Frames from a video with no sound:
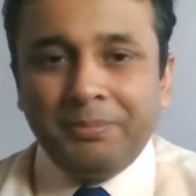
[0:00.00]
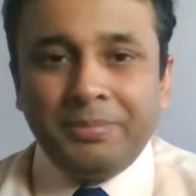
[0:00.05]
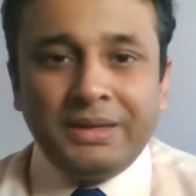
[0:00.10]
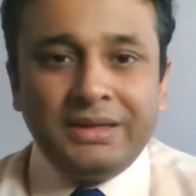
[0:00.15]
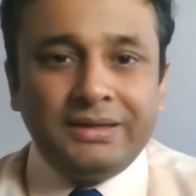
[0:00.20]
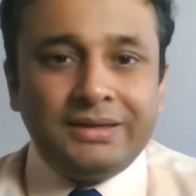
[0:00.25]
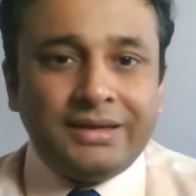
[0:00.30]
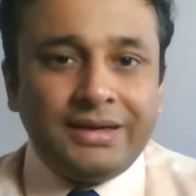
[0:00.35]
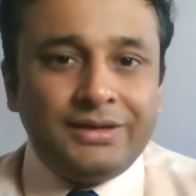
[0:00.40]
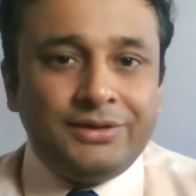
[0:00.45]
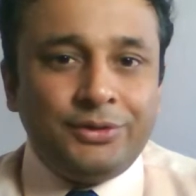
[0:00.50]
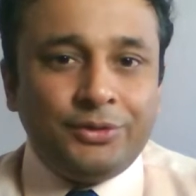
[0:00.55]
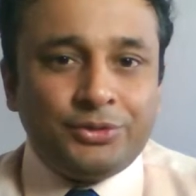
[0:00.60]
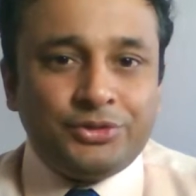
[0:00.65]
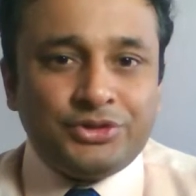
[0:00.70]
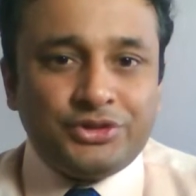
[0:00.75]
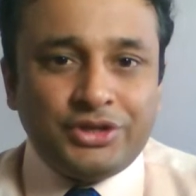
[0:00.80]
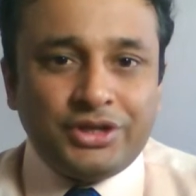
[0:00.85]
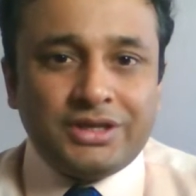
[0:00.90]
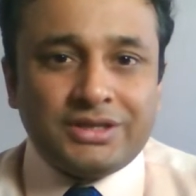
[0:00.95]
penetrate
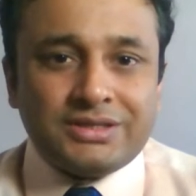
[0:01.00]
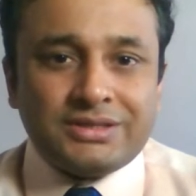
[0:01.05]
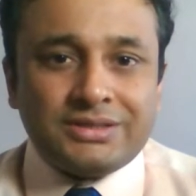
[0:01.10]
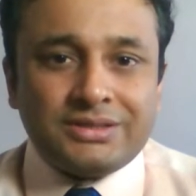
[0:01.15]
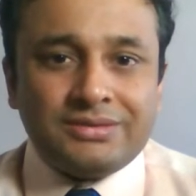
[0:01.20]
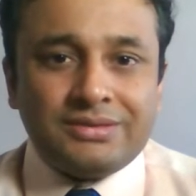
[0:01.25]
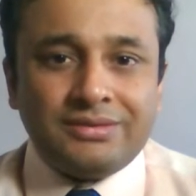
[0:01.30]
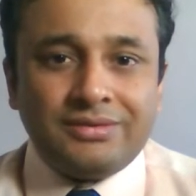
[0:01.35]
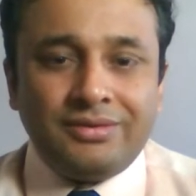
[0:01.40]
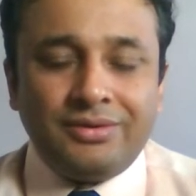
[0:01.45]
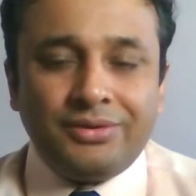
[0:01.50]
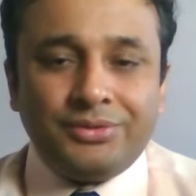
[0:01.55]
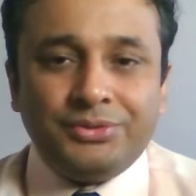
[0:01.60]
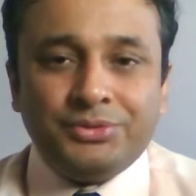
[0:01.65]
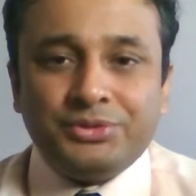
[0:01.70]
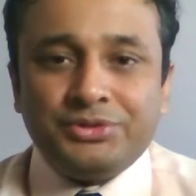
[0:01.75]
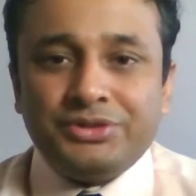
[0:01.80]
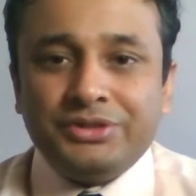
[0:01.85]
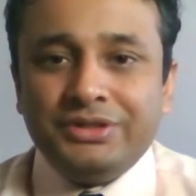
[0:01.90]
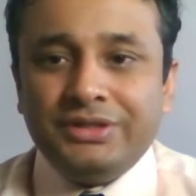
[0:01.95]
your chest or
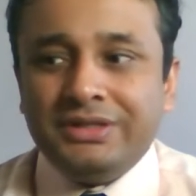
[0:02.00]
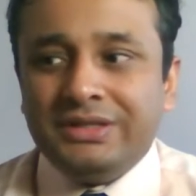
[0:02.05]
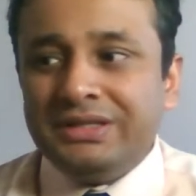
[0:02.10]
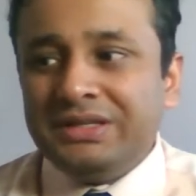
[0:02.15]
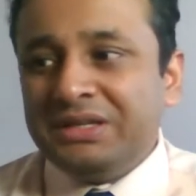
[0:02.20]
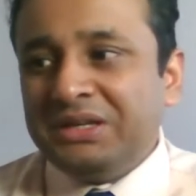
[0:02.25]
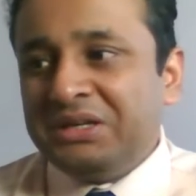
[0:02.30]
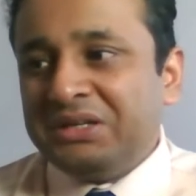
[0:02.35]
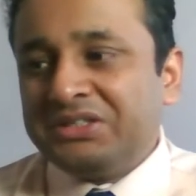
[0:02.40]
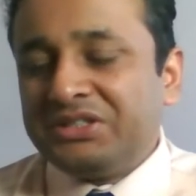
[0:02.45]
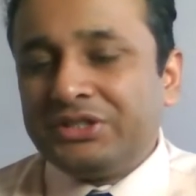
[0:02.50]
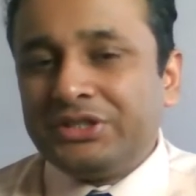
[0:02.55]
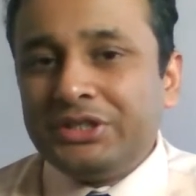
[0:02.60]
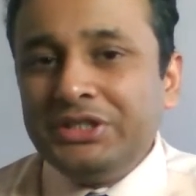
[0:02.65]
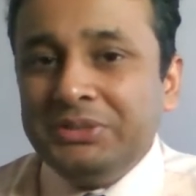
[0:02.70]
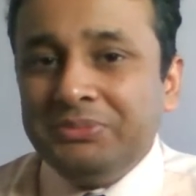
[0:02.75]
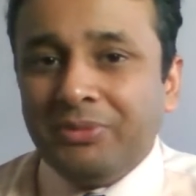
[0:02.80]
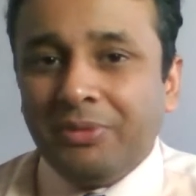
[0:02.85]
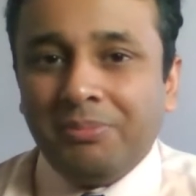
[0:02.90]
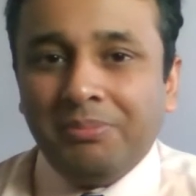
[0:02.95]
you see a
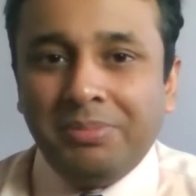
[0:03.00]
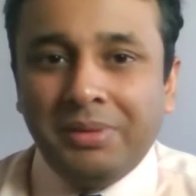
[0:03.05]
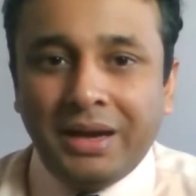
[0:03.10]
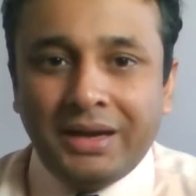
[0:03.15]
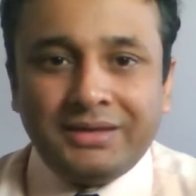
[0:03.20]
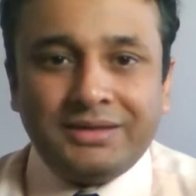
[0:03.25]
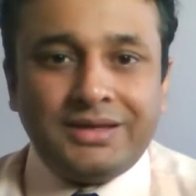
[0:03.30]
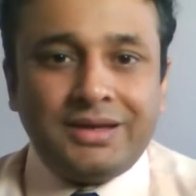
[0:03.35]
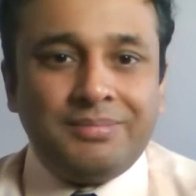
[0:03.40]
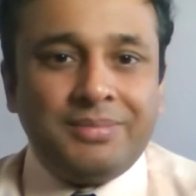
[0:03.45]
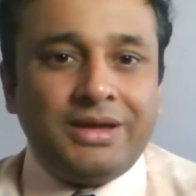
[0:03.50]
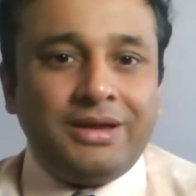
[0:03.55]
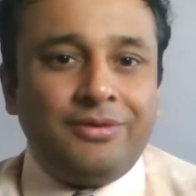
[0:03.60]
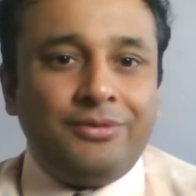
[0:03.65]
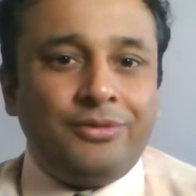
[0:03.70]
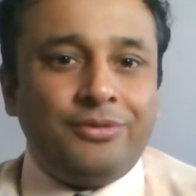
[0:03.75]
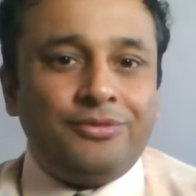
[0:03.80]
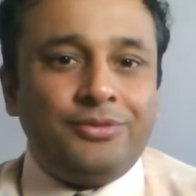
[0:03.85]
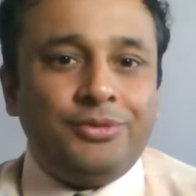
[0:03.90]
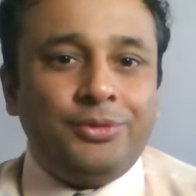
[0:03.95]
stream of blood coming
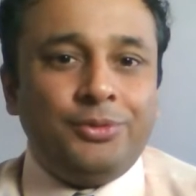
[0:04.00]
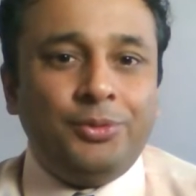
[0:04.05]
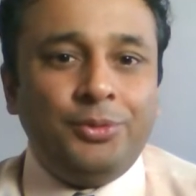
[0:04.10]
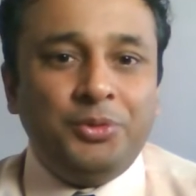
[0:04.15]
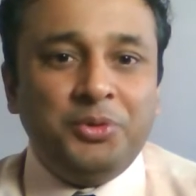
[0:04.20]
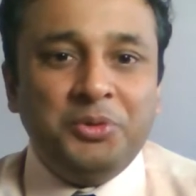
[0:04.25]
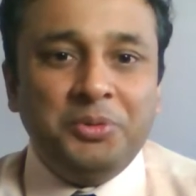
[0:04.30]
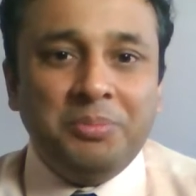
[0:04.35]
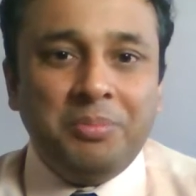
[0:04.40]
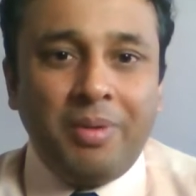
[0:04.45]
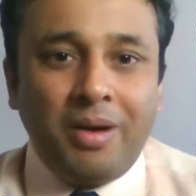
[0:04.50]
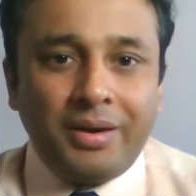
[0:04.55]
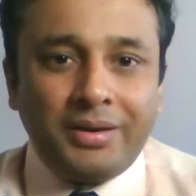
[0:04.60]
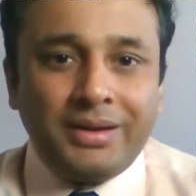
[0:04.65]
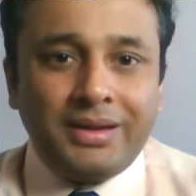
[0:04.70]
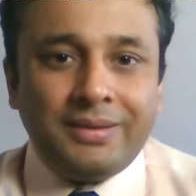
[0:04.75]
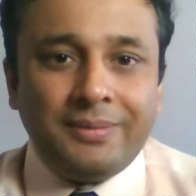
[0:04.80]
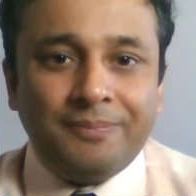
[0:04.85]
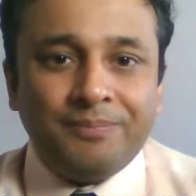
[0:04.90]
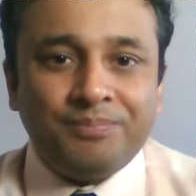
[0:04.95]
out of your own
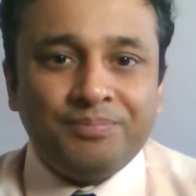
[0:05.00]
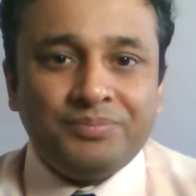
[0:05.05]
body,